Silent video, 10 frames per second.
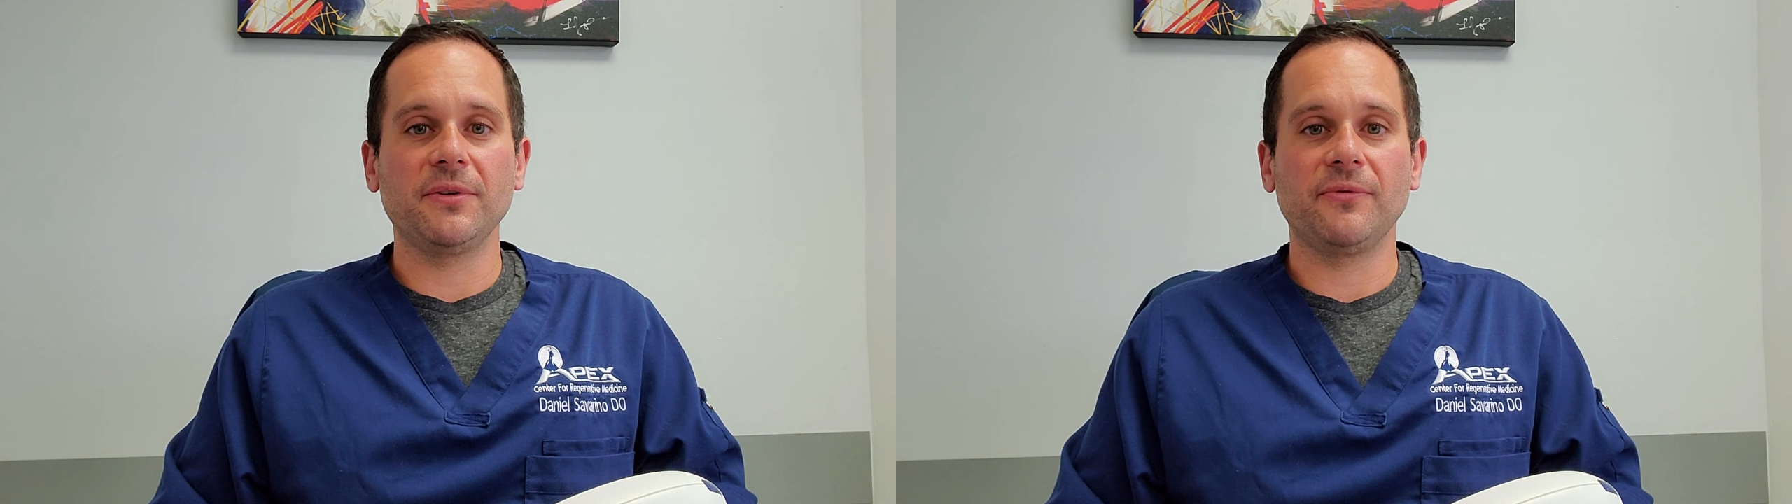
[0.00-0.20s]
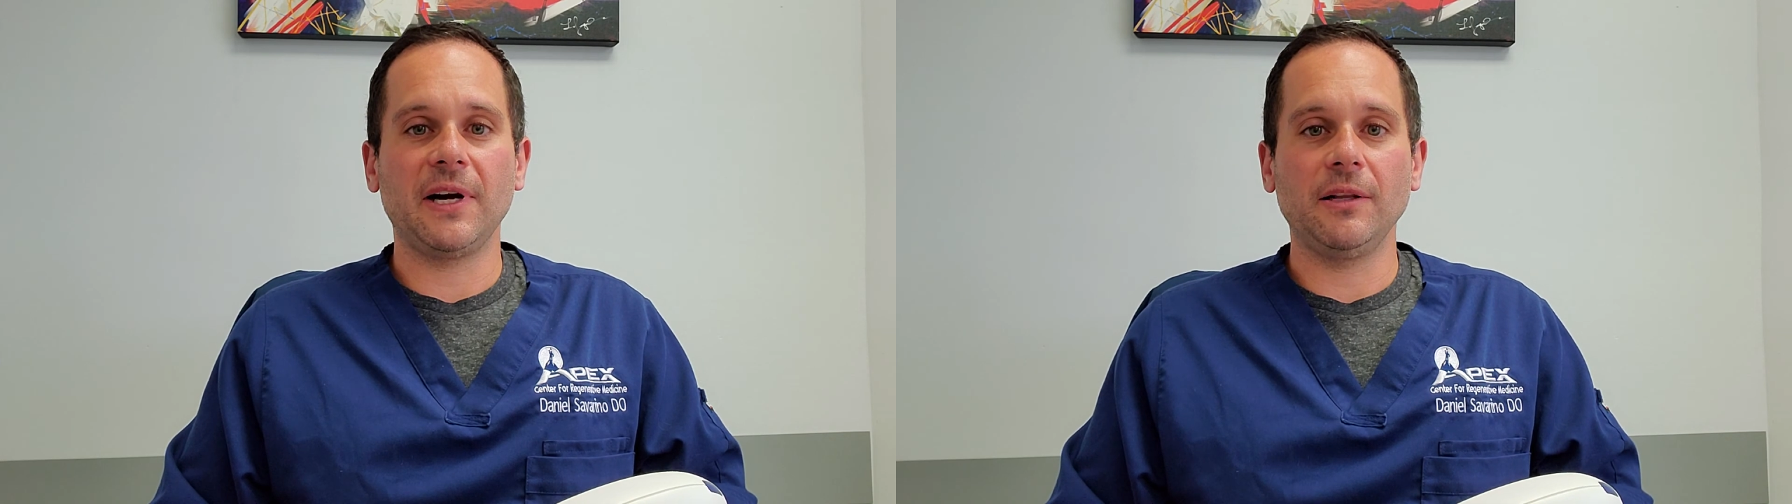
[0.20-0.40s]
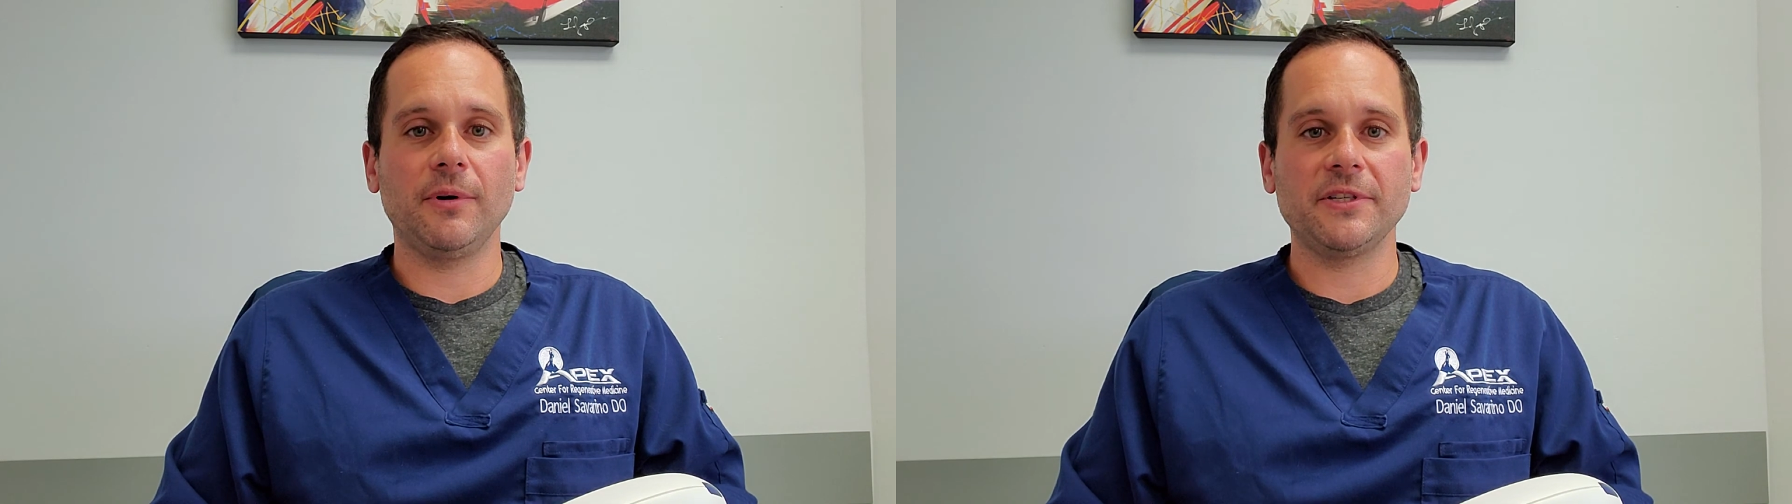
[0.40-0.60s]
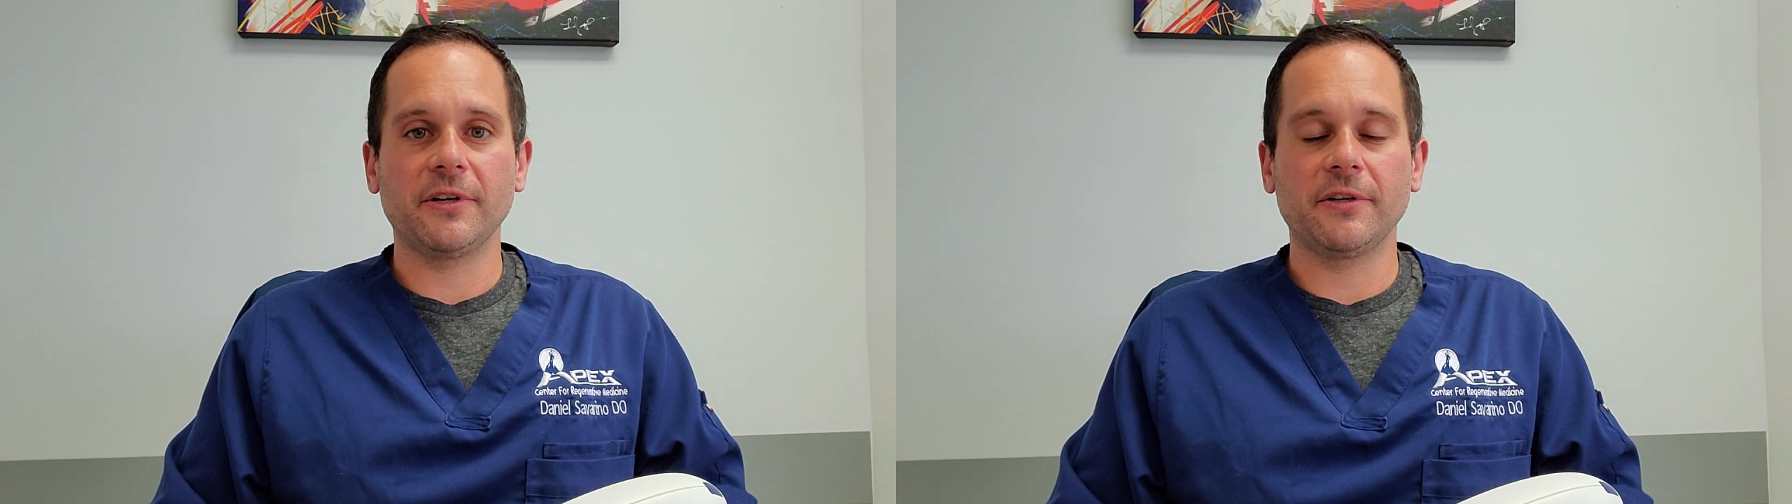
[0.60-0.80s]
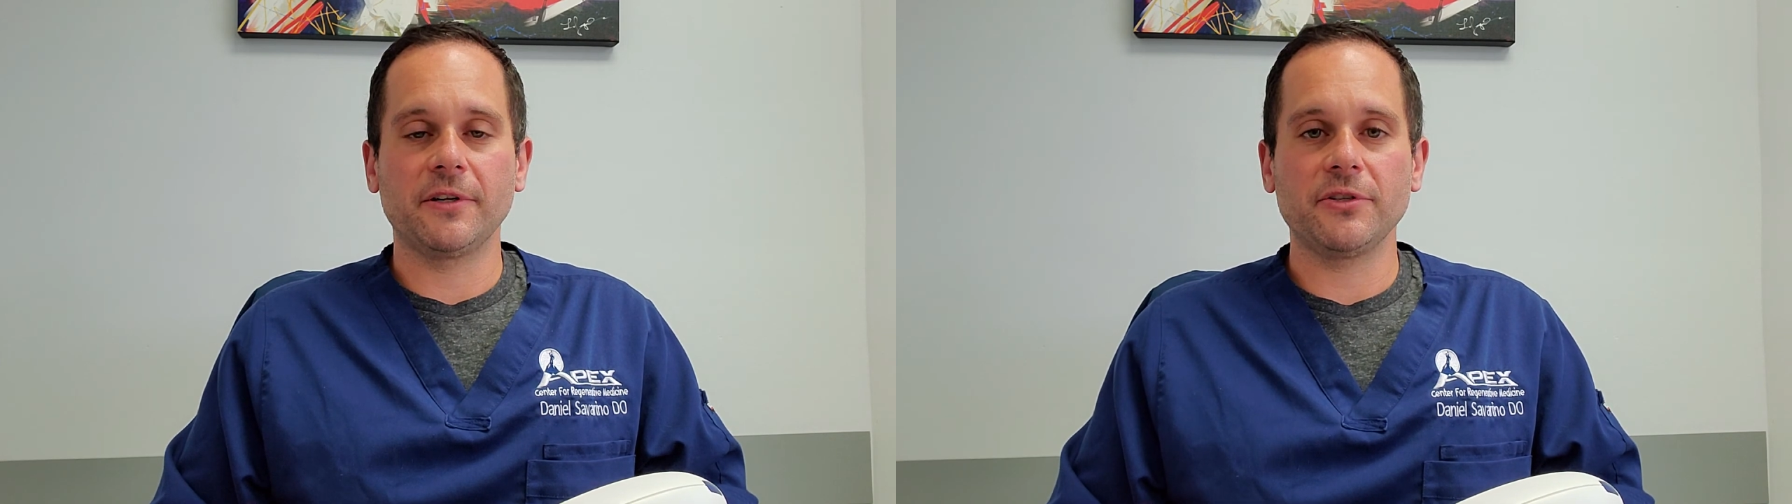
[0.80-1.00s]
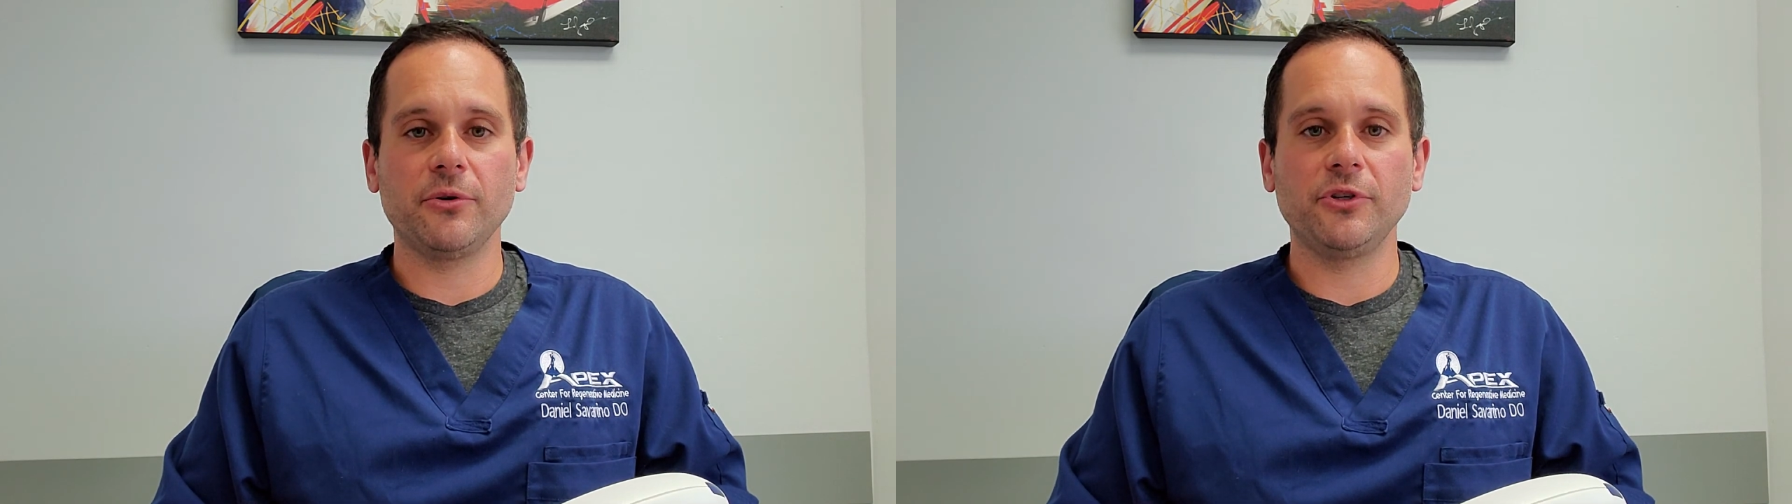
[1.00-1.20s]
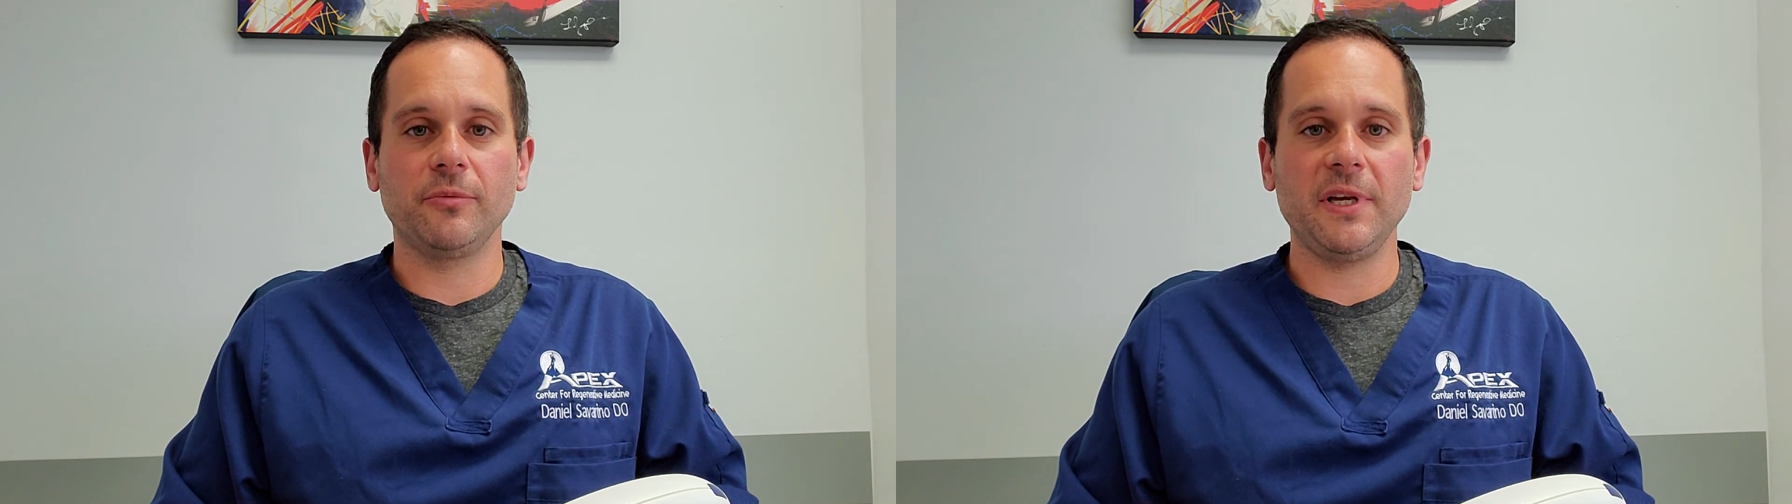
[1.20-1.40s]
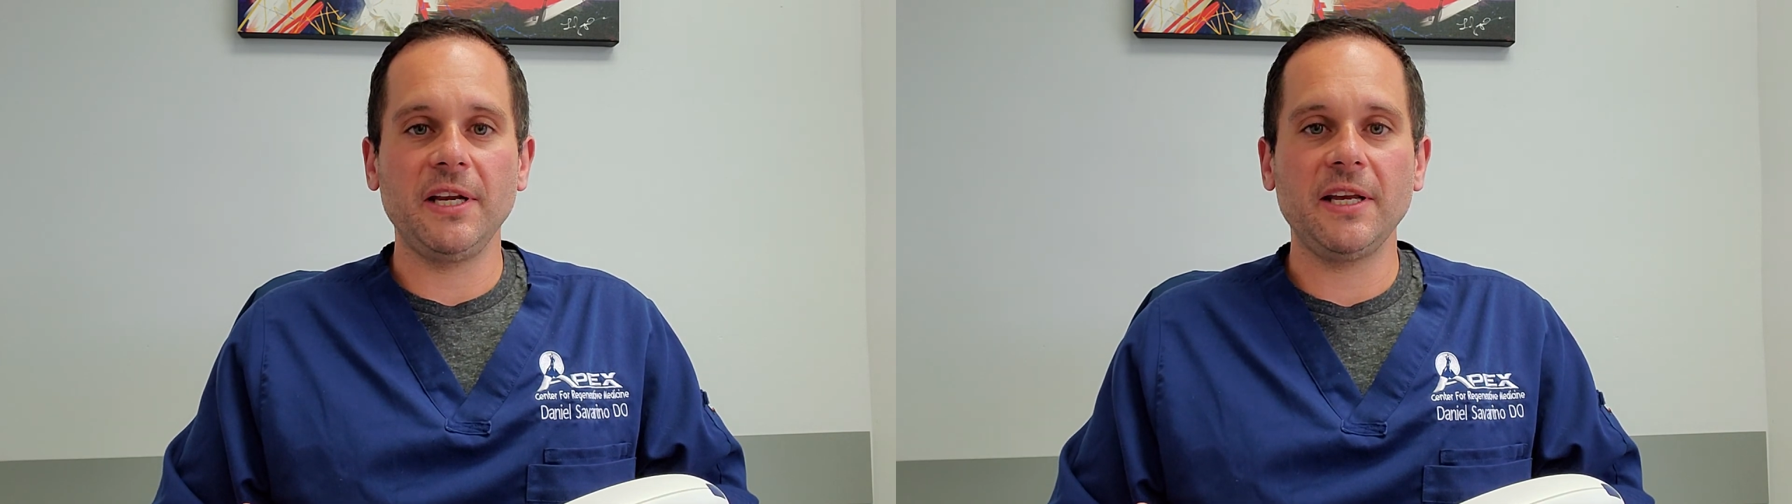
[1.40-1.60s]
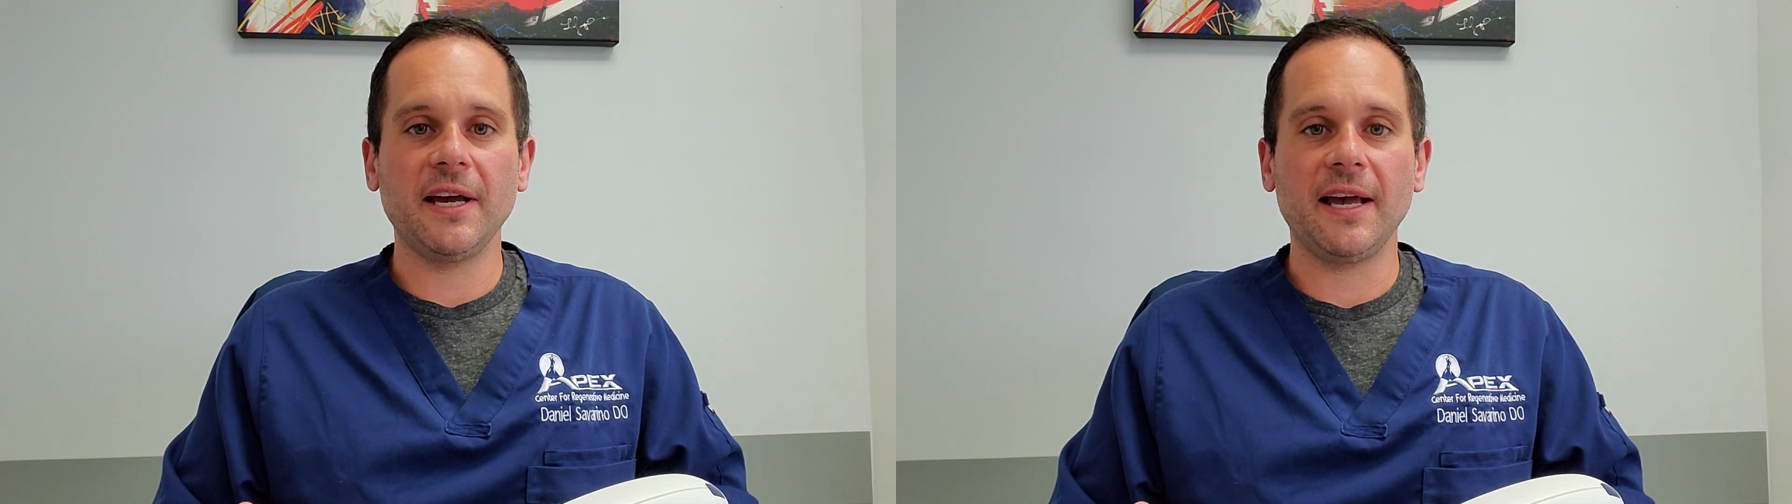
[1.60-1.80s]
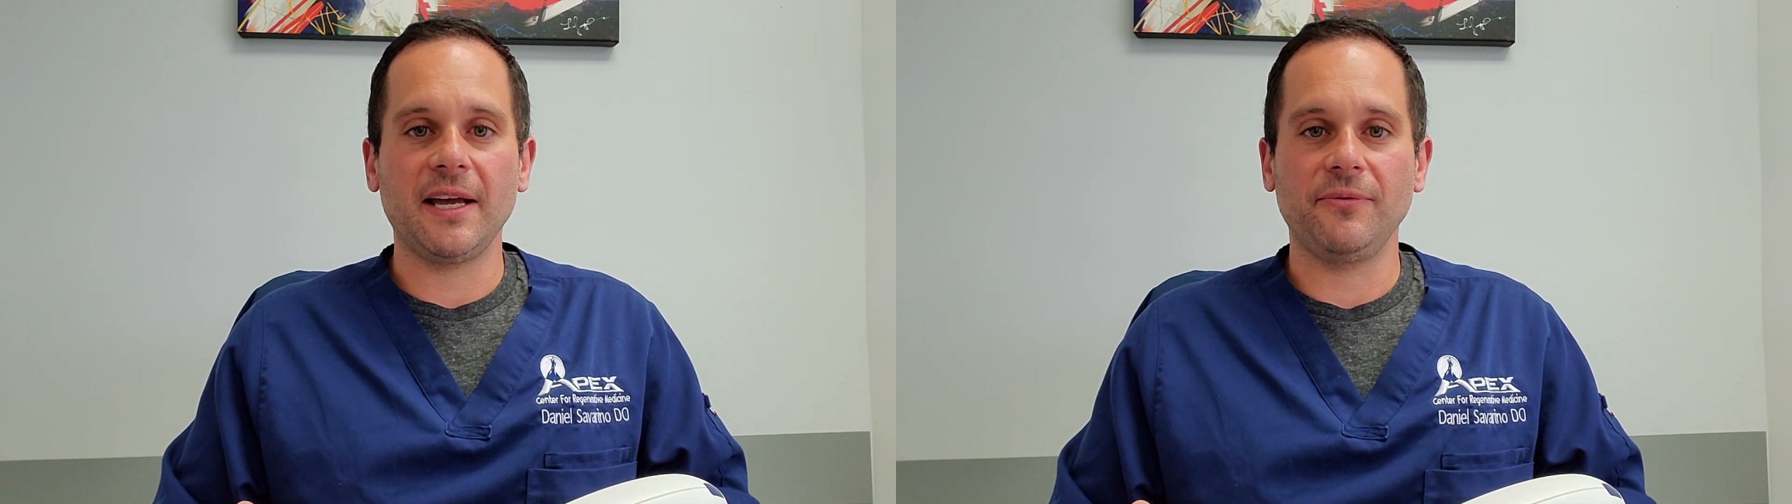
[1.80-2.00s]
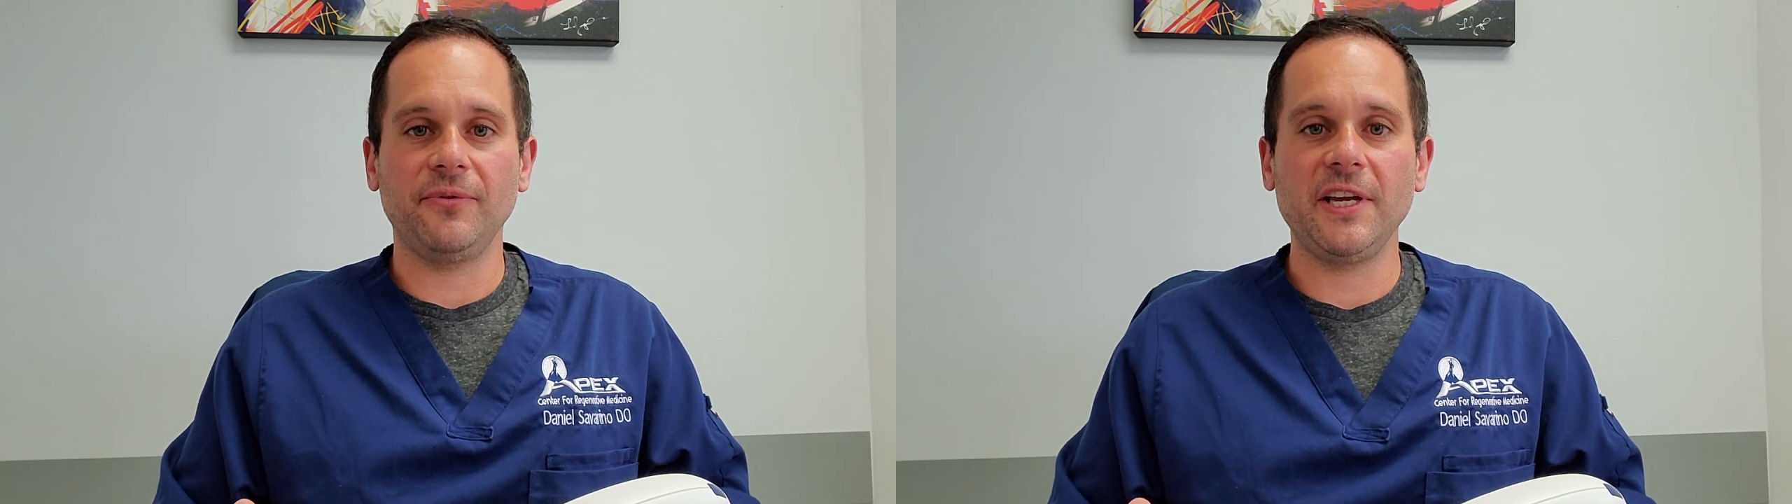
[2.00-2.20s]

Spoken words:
follow us on our social media at